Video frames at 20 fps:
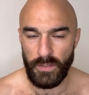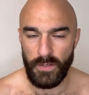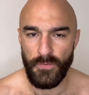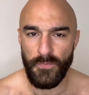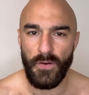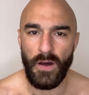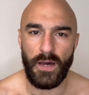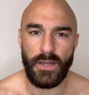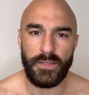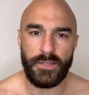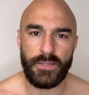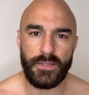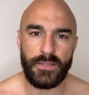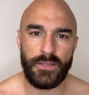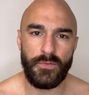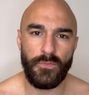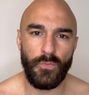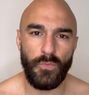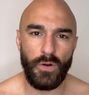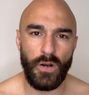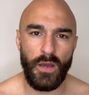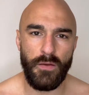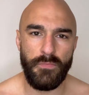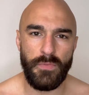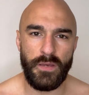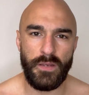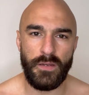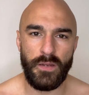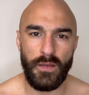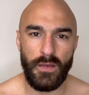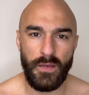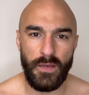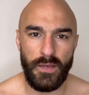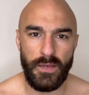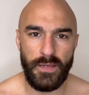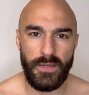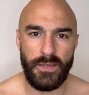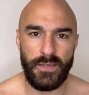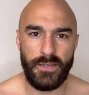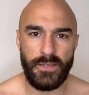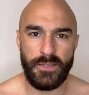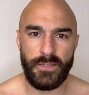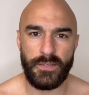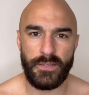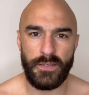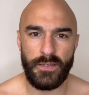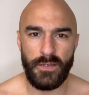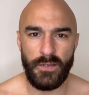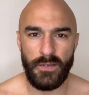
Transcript: fats. What I mean is,